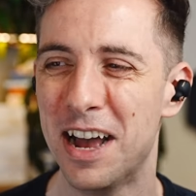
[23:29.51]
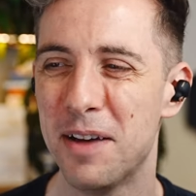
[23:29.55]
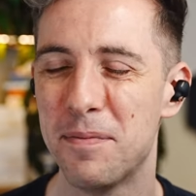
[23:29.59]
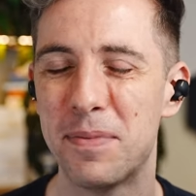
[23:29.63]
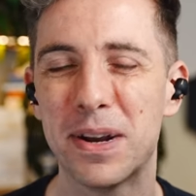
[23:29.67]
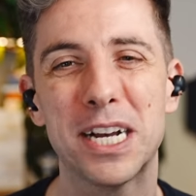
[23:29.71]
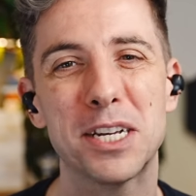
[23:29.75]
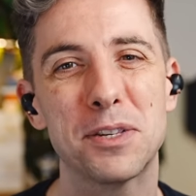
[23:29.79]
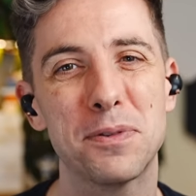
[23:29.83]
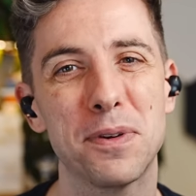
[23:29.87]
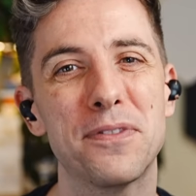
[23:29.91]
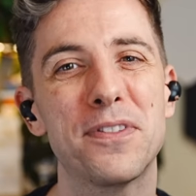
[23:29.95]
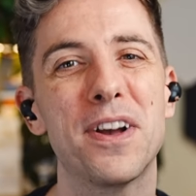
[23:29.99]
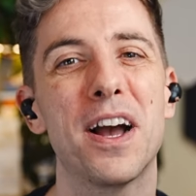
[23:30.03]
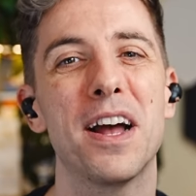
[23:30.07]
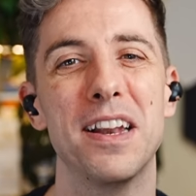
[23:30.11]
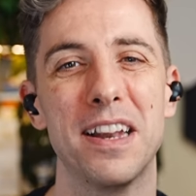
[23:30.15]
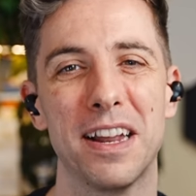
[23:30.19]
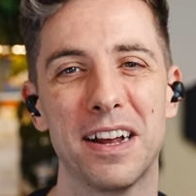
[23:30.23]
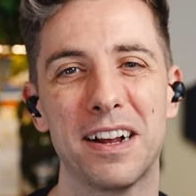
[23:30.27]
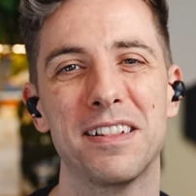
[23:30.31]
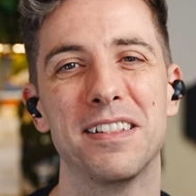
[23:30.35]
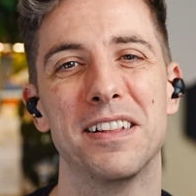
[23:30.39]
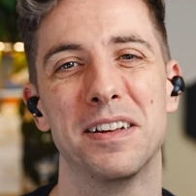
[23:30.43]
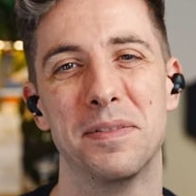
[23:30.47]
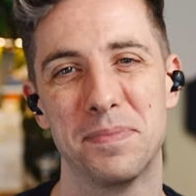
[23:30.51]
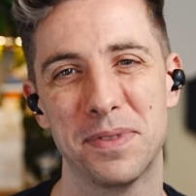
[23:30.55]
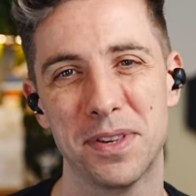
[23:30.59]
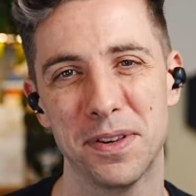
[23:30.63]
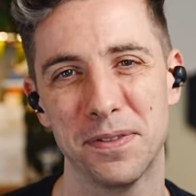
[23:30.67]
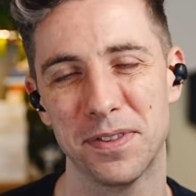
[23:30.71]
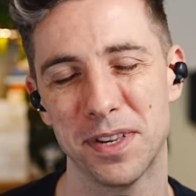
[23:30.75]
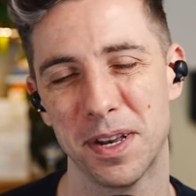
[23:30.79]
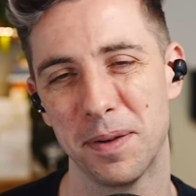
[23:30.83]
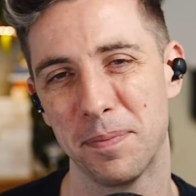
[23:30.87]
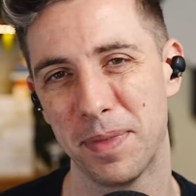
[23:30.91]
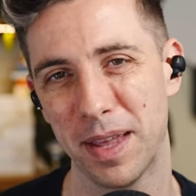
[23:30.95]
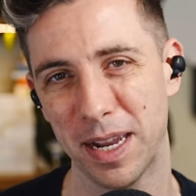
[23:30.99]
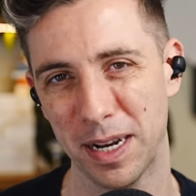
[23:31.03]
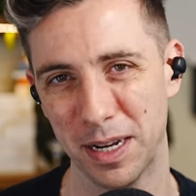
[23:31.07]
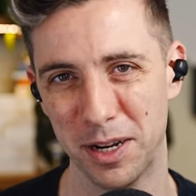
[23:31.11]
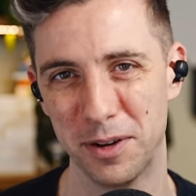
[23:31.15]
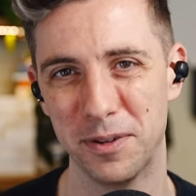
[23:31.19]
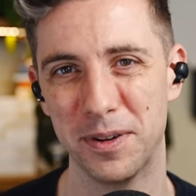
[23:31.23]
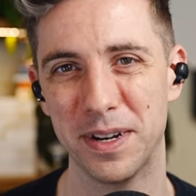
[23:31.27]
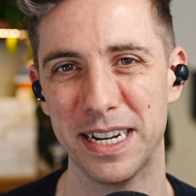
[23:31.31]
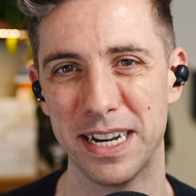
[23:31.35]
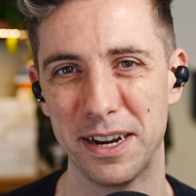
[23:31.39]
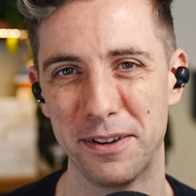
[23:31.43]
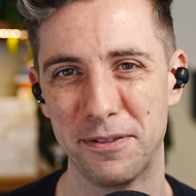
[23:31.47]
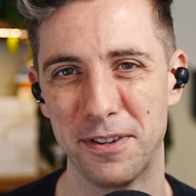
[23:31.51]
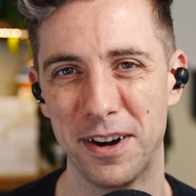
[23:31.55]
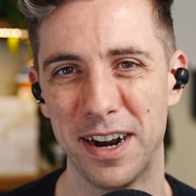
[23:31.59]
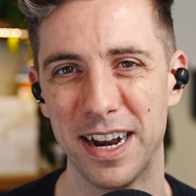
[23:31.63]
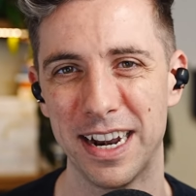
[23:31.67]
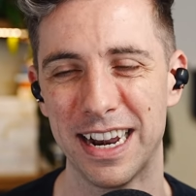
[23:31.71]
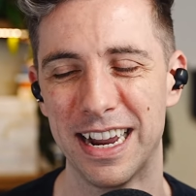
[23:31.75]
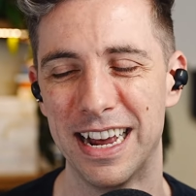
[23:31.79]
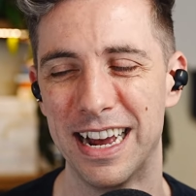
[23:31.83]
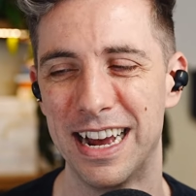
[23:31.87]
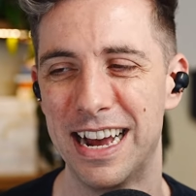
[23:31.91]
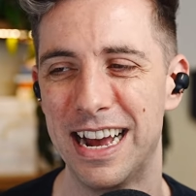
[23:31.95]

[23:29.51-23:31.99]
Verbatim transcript: because we've gotten a glimpse of something new and different.